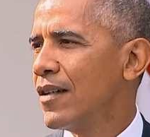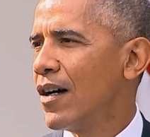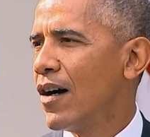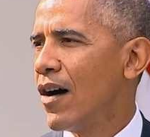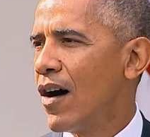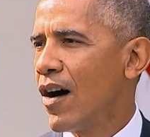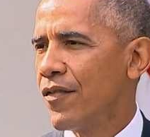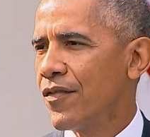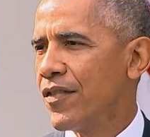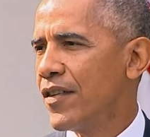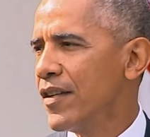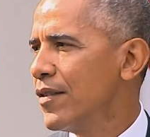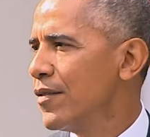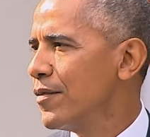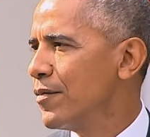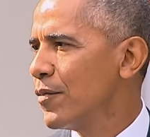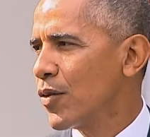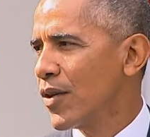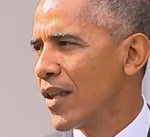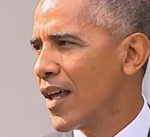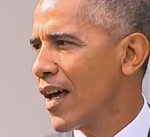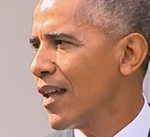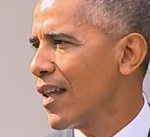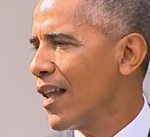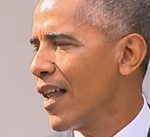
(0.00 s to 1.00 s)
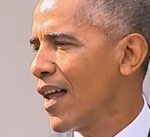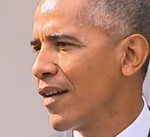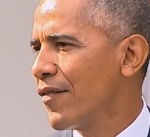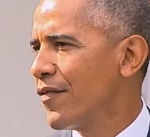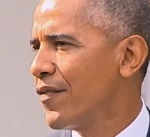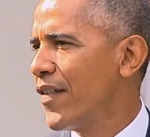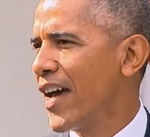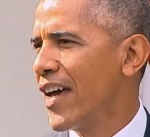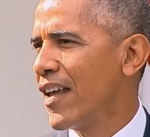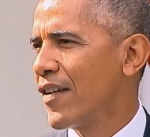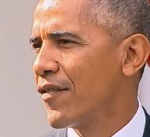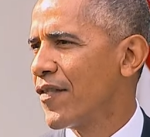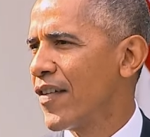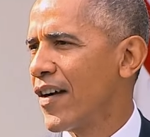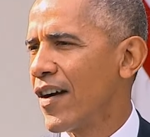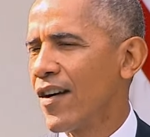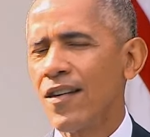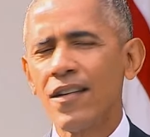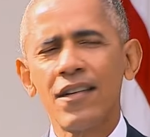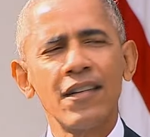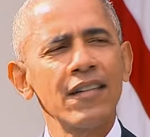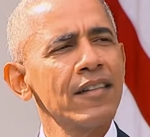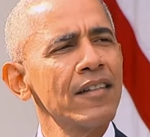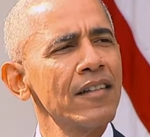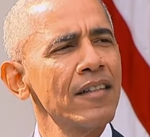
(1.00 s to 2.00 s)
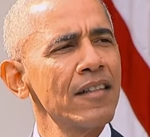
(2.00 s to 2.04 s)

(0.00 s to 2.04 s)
often without a lot of fanfare,